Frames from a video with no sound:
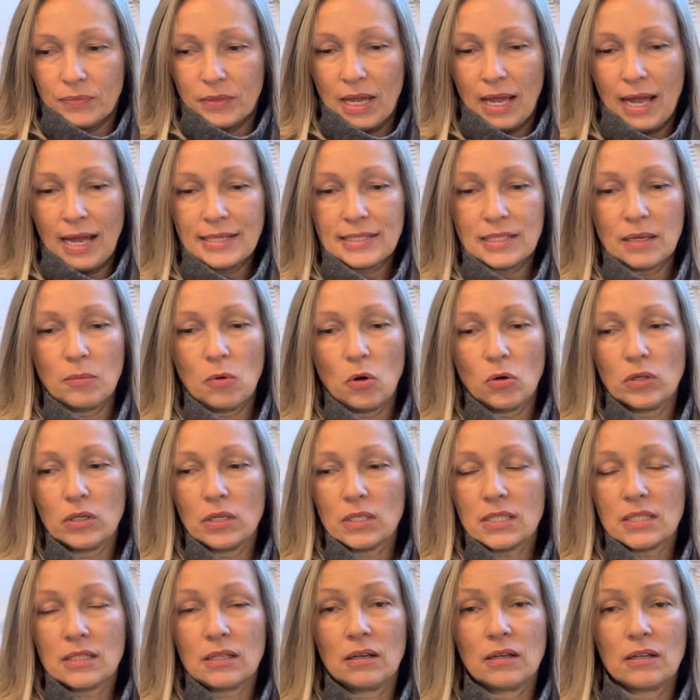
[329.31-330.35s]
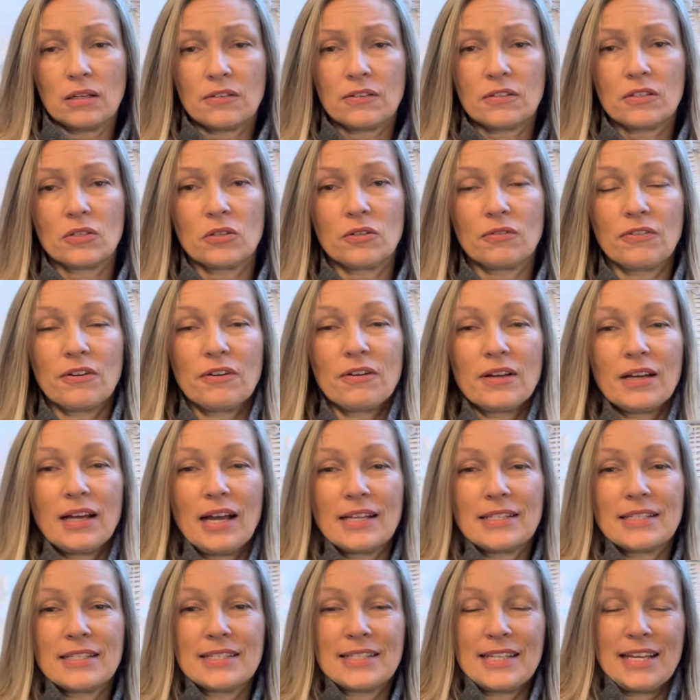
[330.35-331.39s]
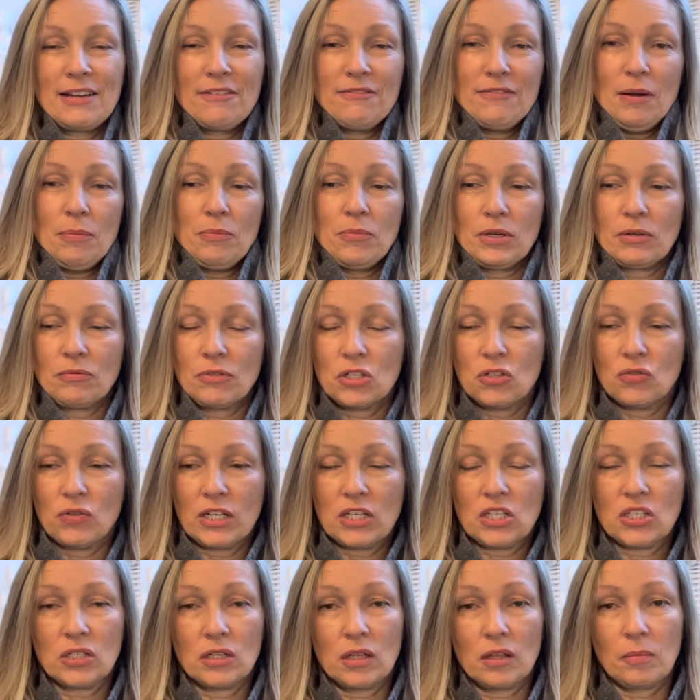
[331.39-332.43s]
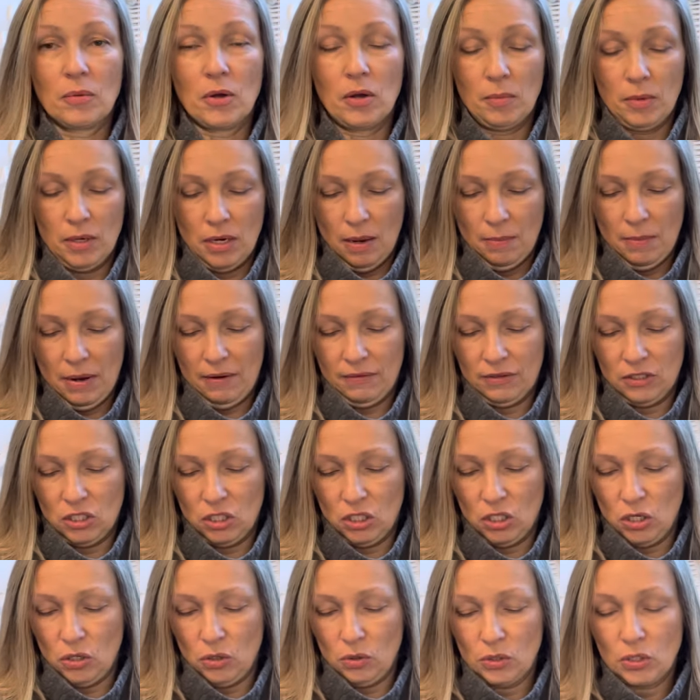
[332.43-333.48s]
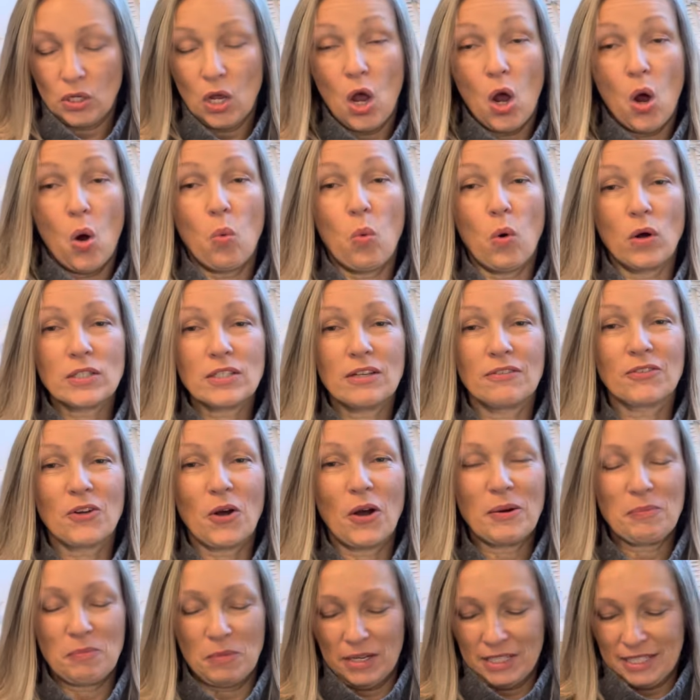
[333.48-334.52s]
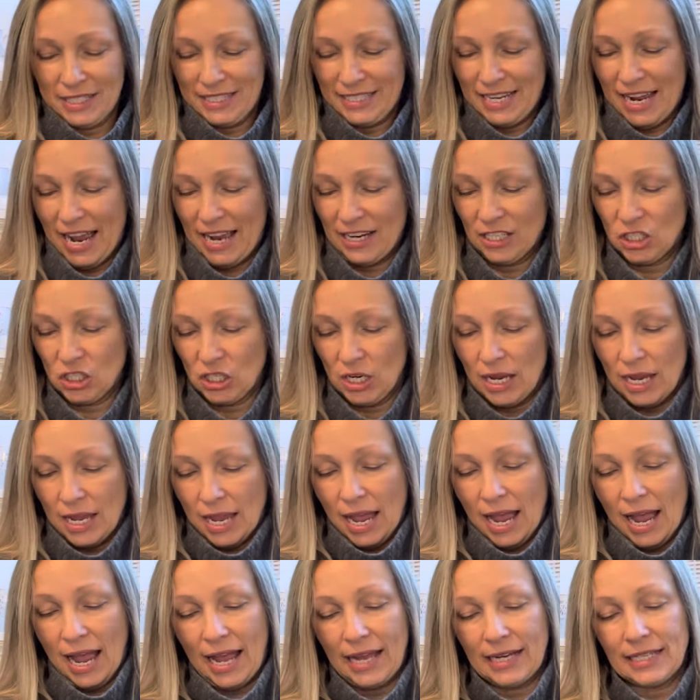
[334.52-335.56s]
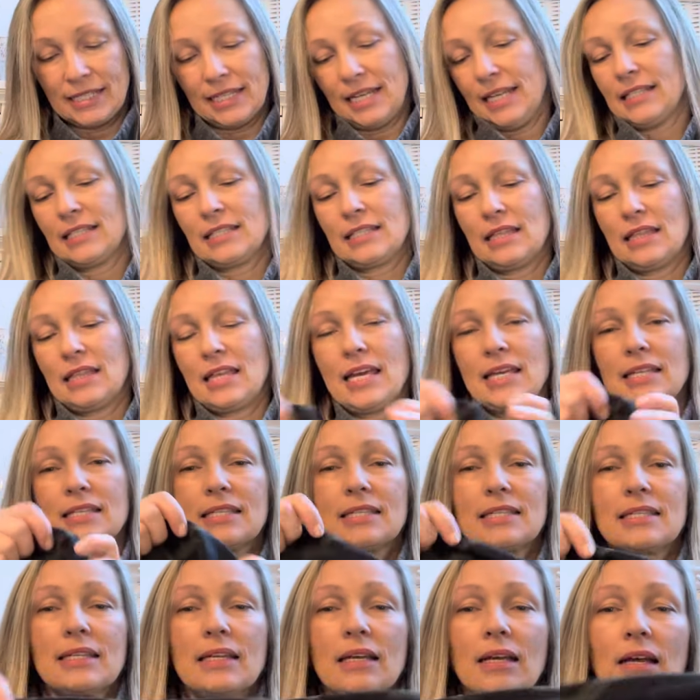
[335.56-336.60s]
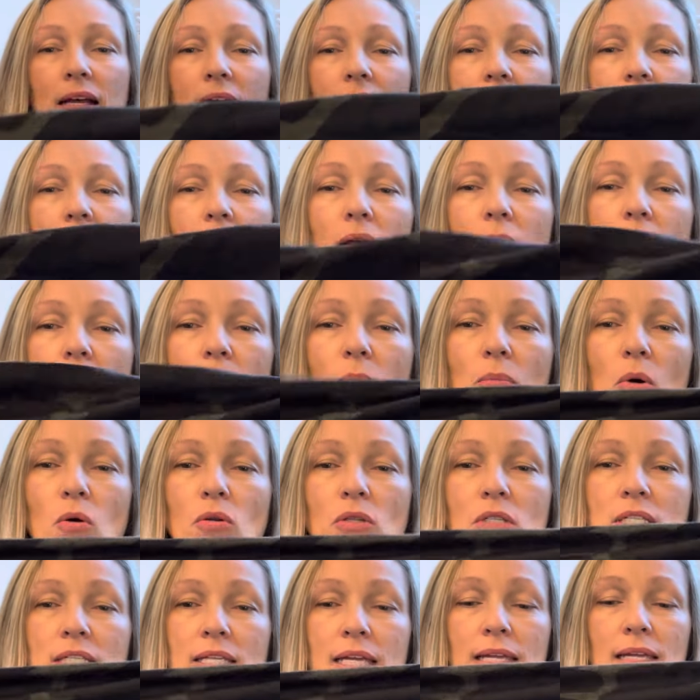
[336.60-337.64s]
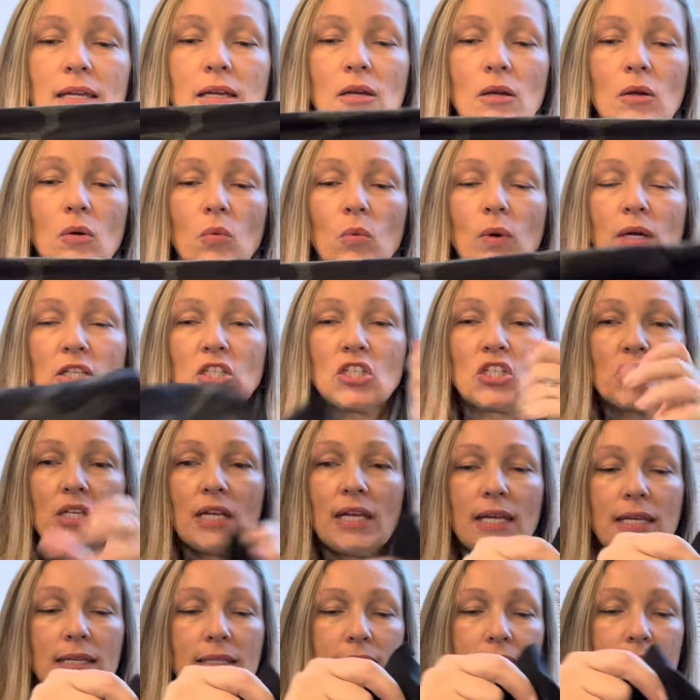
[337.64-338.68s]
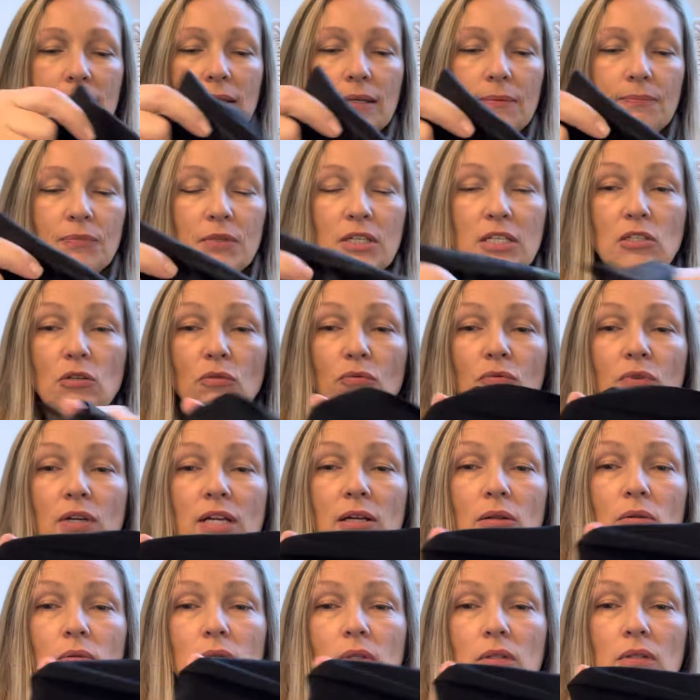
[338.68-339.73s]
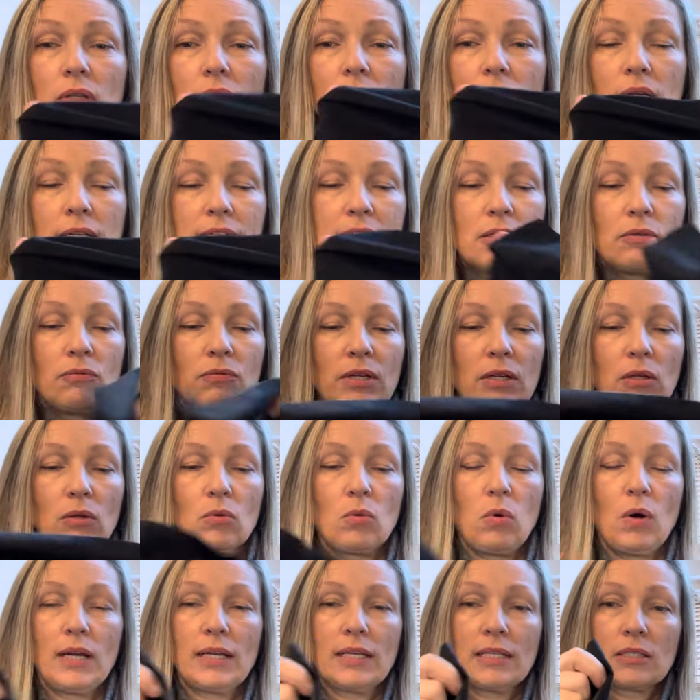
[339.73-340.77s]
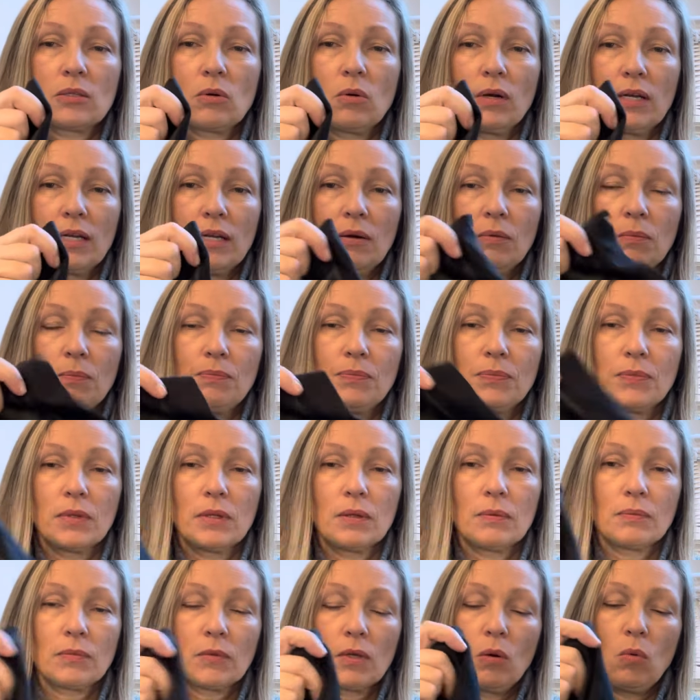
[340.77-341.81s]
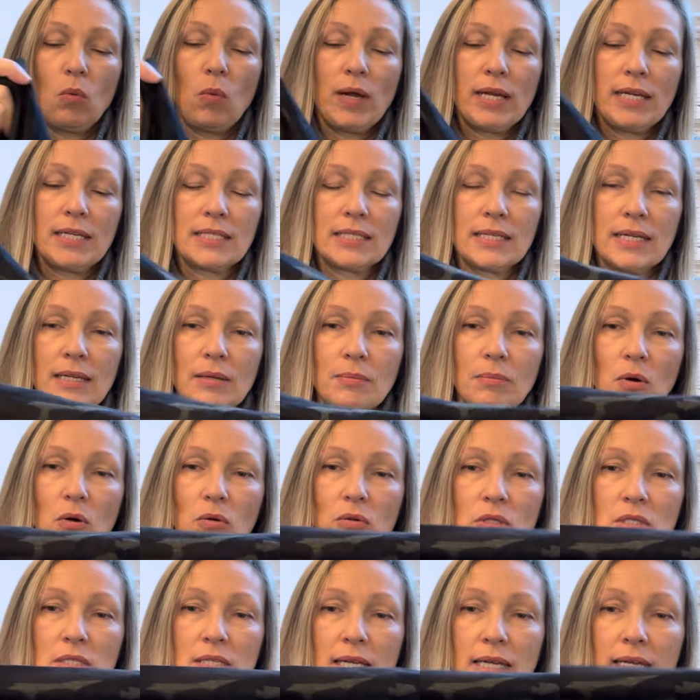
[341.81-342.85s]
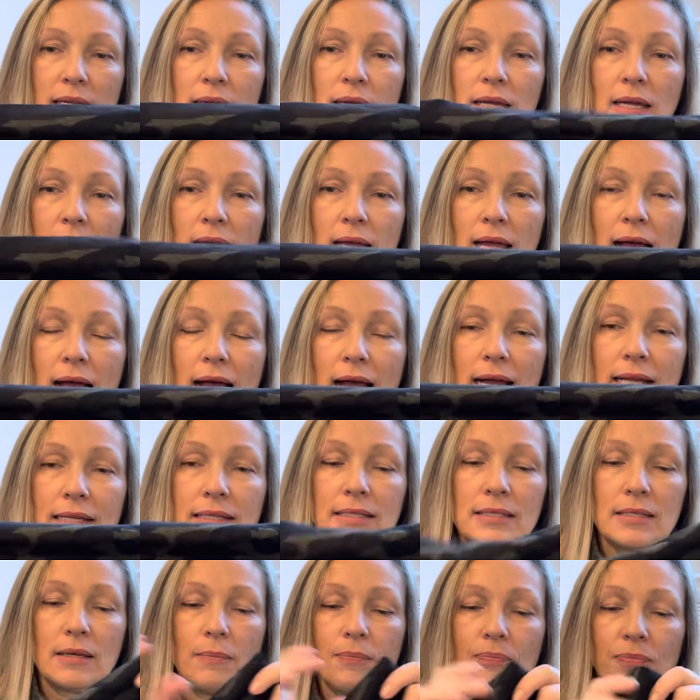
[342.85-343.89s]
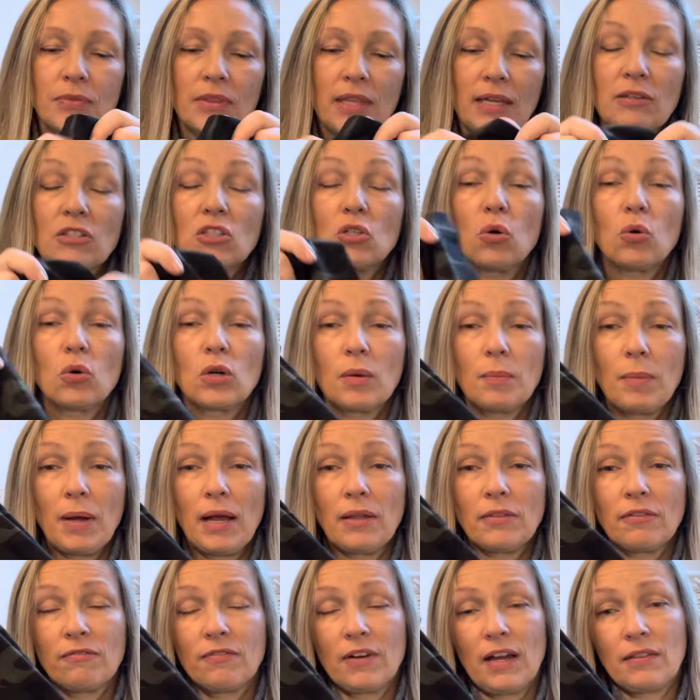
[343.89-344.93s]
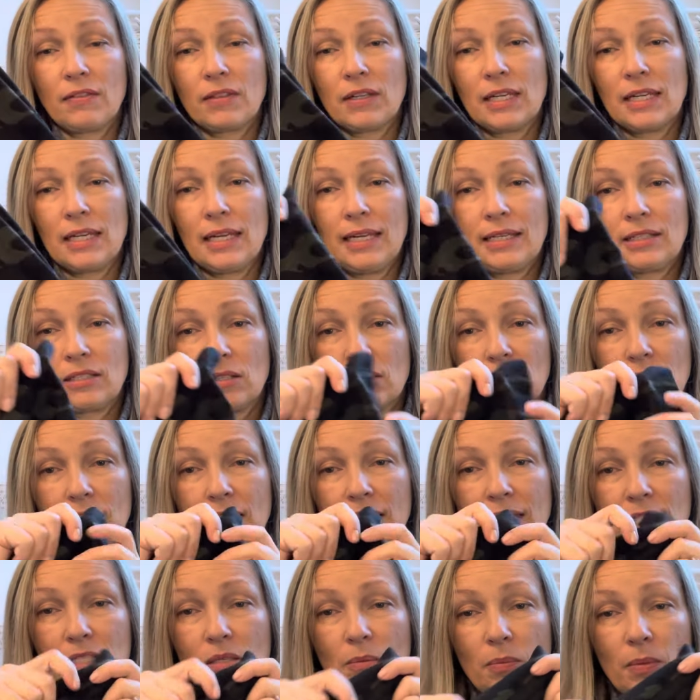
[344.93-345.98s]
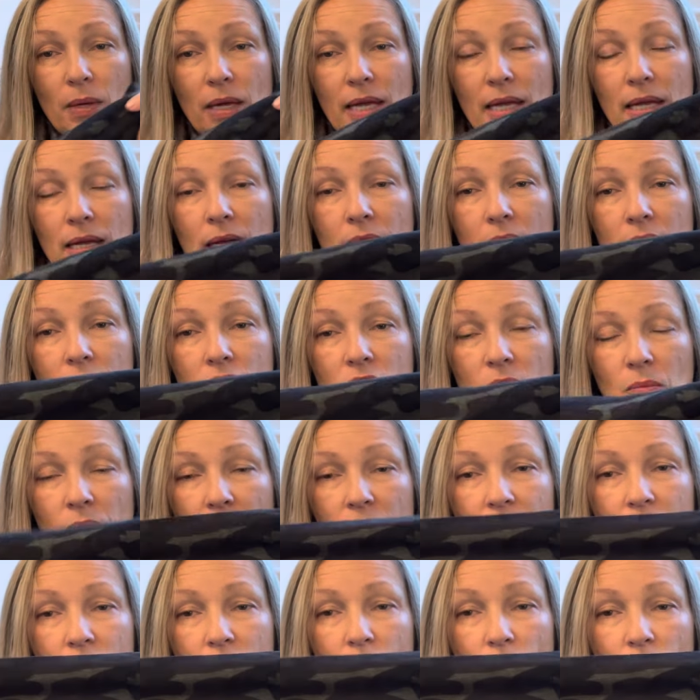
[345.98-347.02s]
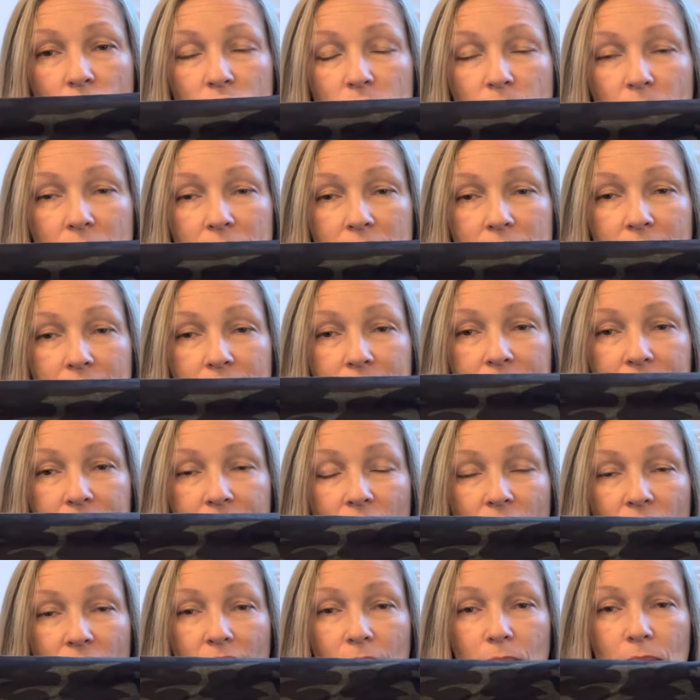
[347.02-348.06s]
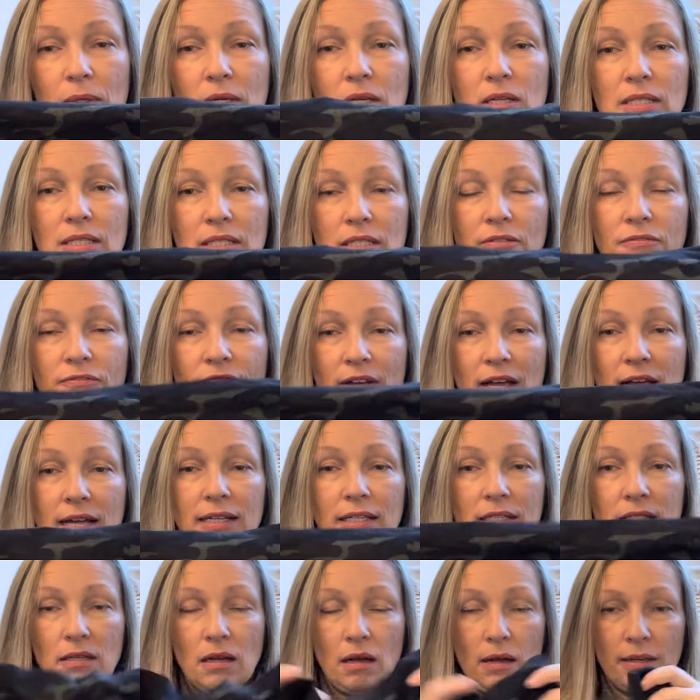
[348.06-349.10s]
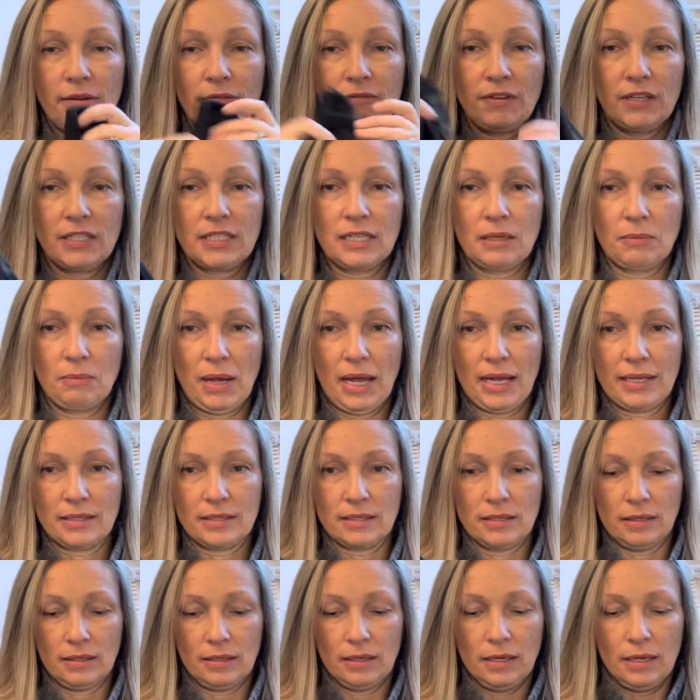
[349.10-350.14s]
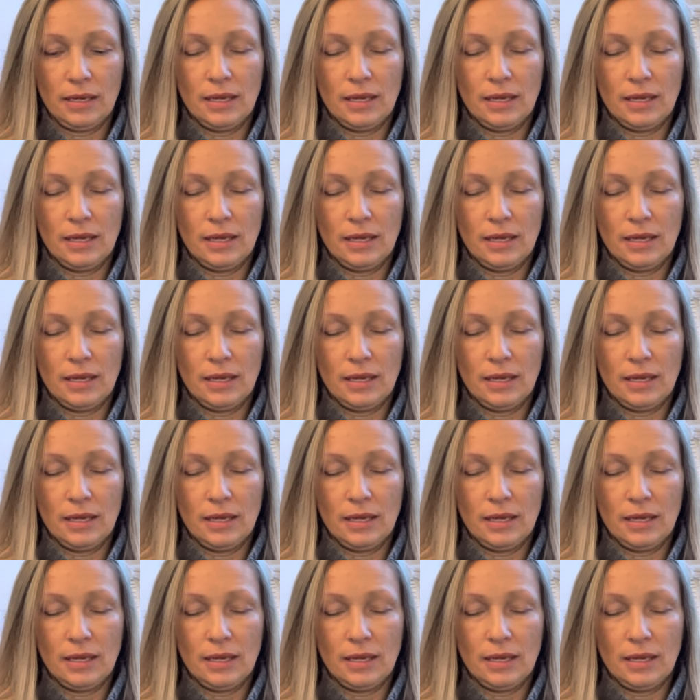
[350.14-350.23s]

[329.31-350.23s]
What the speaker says: As I'm on a sort of, as I say, a fabric restriction at the moment, I'm having to use what I've got in my stash, and it's this ponte, which is quite a weighty ponte. And they talk about the fact that it does need to be something that's got spandex in, I think, because it's a fairly tight fitting pattern.